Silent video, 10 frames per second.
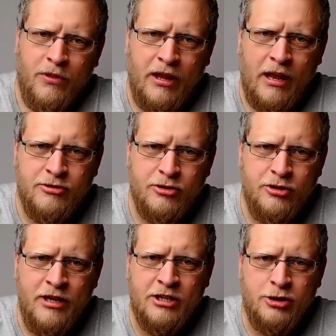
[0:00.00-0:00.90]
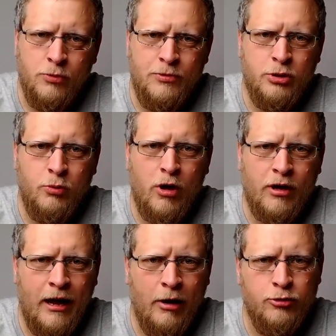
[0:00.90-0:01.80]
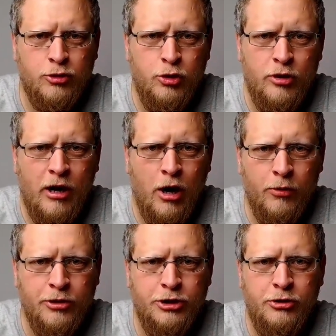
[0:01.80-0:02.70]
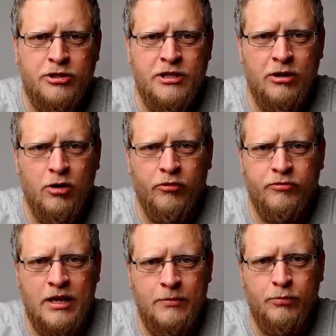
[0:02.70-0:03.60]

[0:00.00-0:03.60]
the council's next job is to work out, do they owe a duty of